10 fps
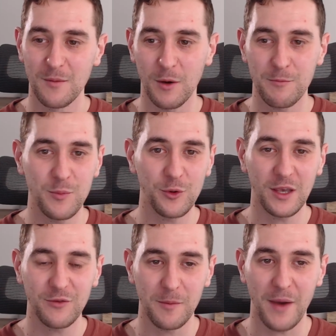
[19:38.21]
but people
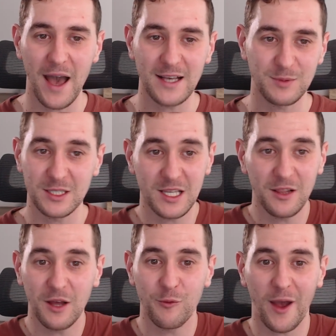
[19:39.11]
give it a pass because they
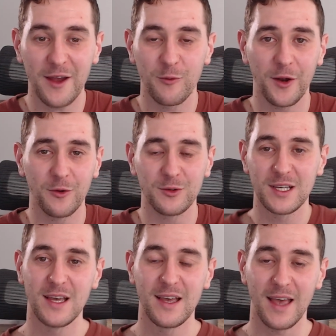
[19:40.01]
love Ryan Reynolds
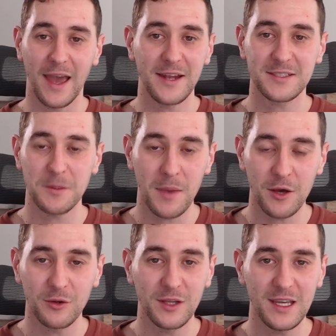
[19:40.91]
and it's a
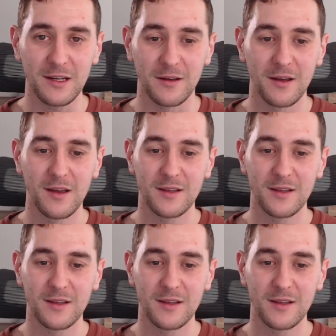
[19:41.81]
male lead.